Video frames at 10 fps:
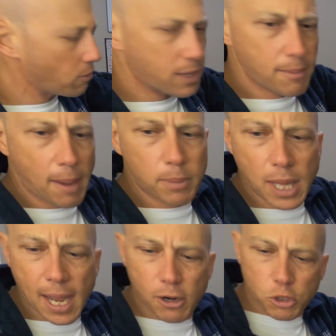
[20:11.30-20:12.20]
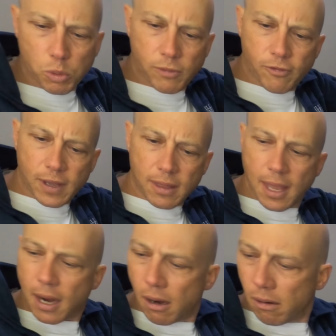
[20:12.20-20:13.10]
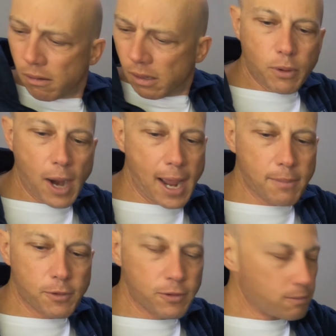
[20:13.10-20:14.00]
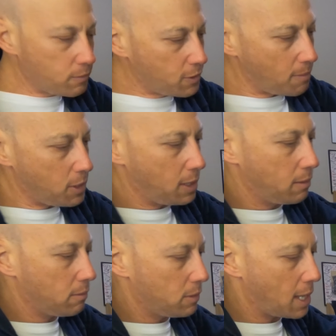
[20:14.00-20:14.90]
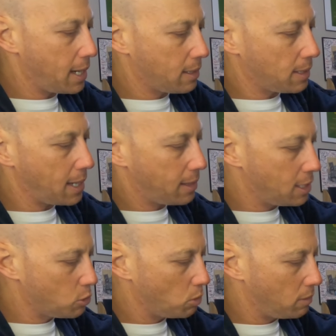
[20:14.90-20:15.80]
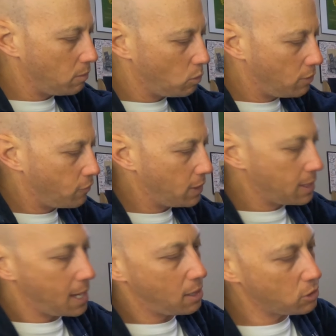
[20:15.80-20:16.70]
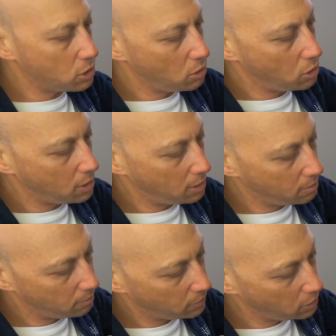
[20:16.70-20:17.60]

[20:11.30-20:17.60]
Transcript: I don't think my pliers would fit there. Perhaps something like this would fit there. So you could